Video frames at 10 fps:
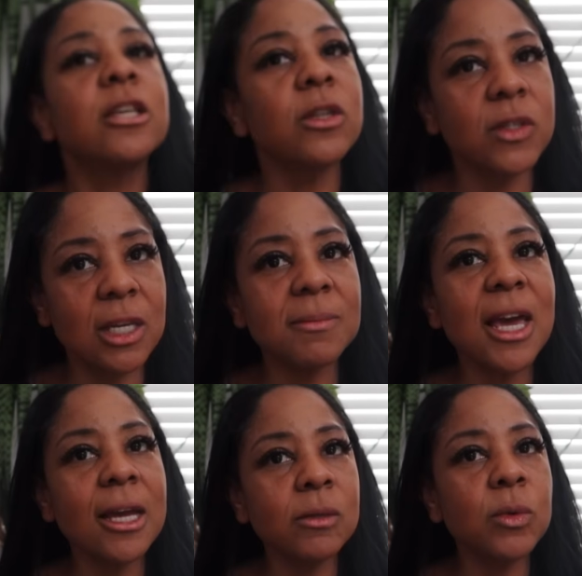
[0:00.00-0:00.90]
So
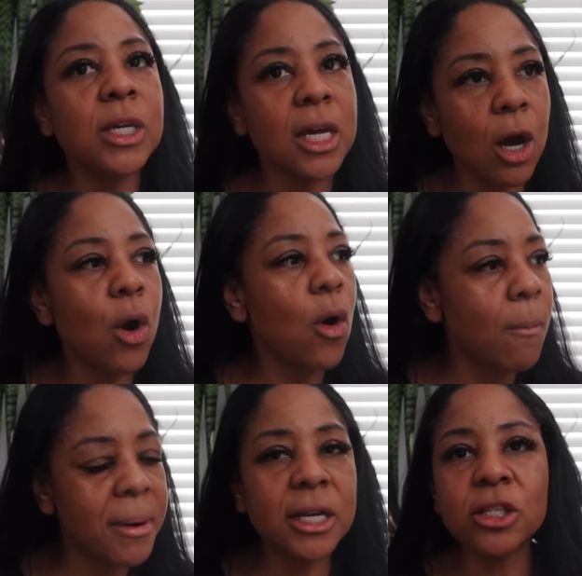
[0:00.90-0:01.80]
sometimes we get a
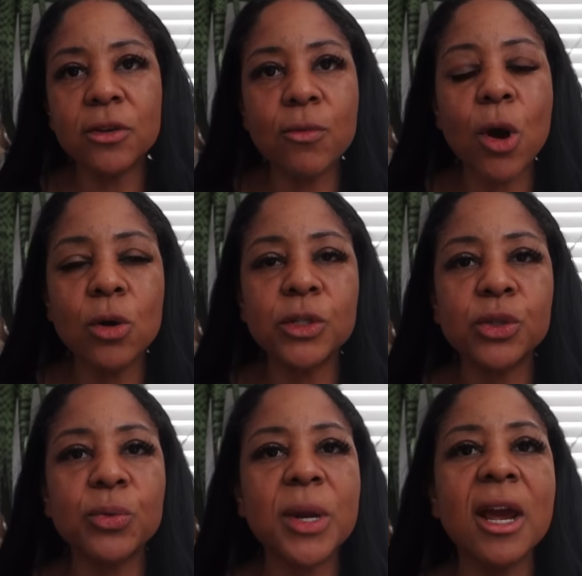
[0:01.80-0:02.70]
whole bunch of
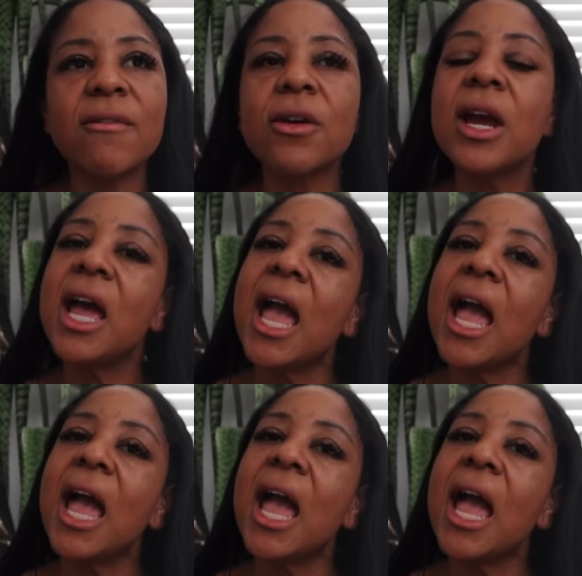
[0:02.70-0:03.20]
roses or whatever,